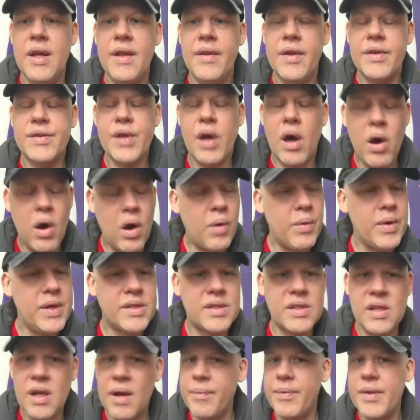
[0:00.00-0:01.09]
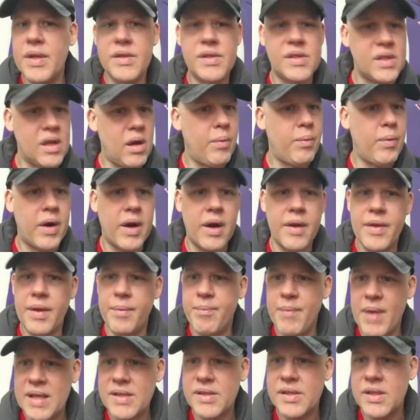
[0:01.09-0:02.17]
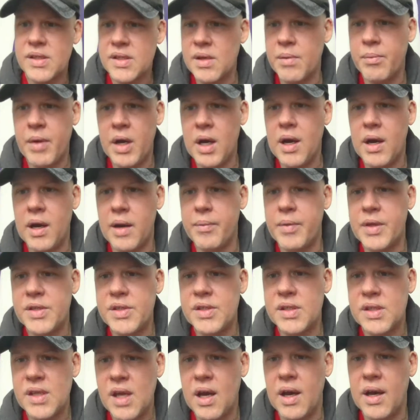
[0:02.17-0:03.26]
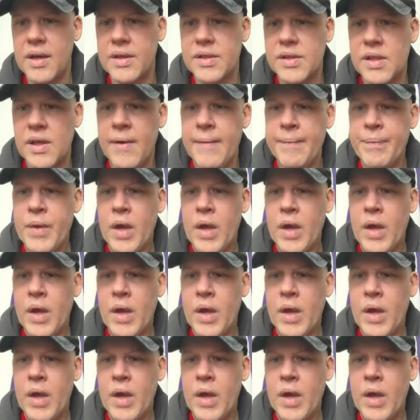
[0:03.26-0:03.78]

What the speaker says: There's always something somewhere that messes him up. It sucks.